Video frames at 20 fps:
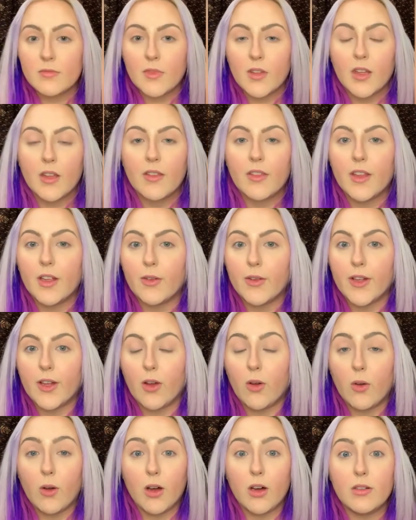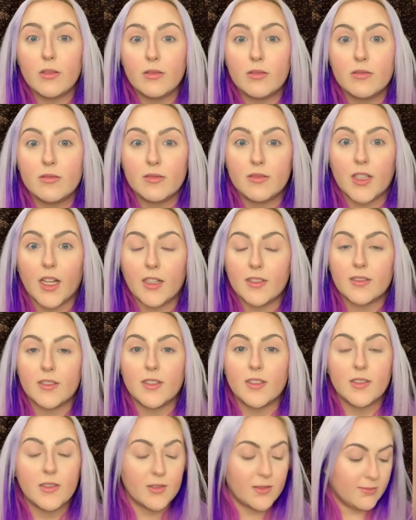There we go. Oh,
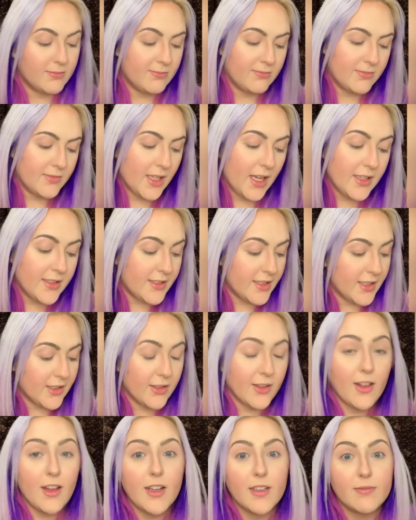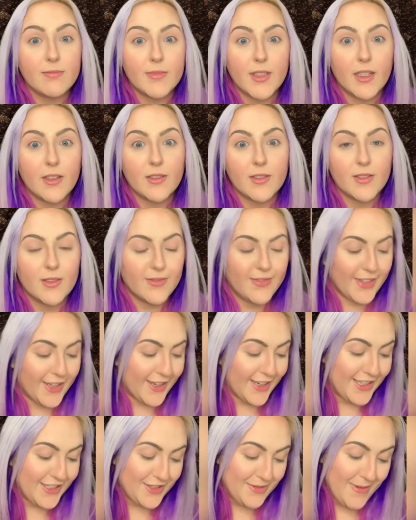that did a lot. That was
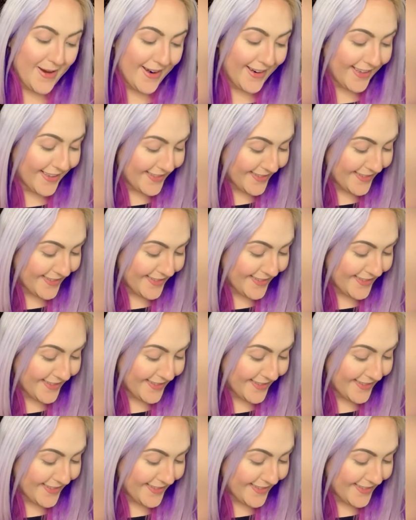very dramatic.